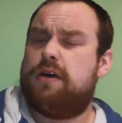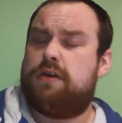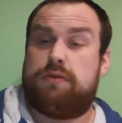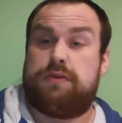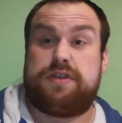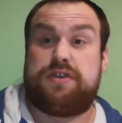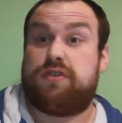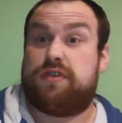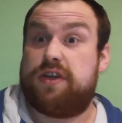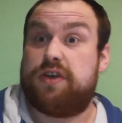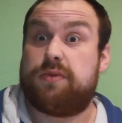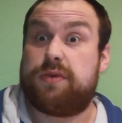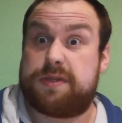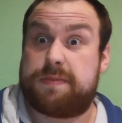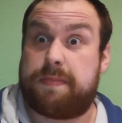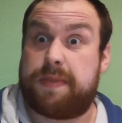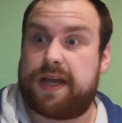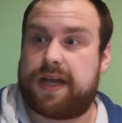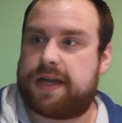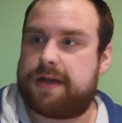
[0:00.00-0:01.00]
Well, it's not little, it's
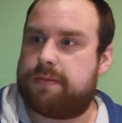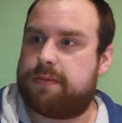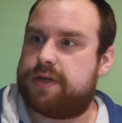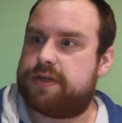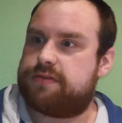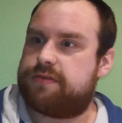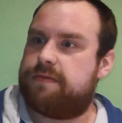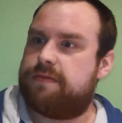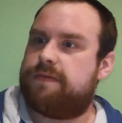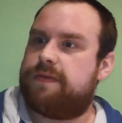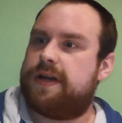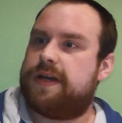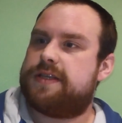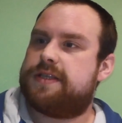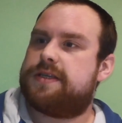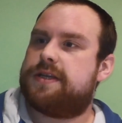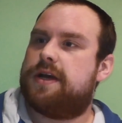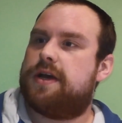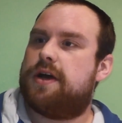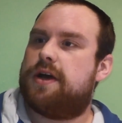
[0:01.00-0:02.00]
a big atomizer in
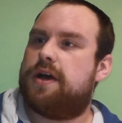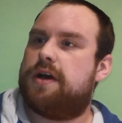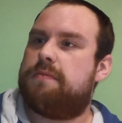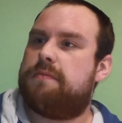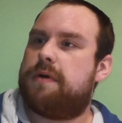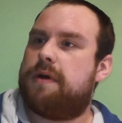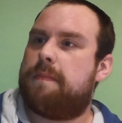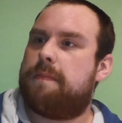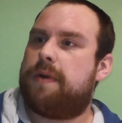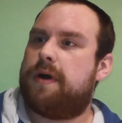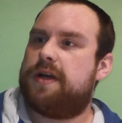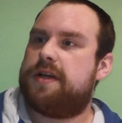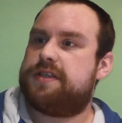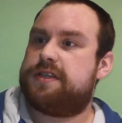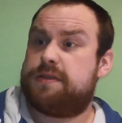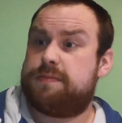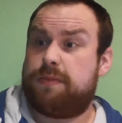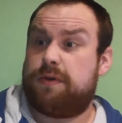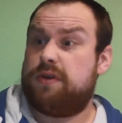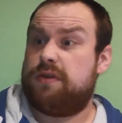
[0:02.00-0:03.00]
fact, but it's
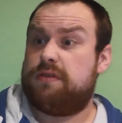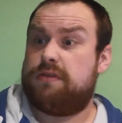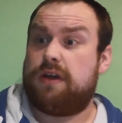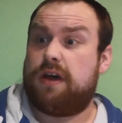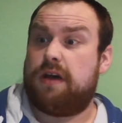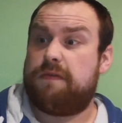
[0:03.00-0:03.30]
spot on.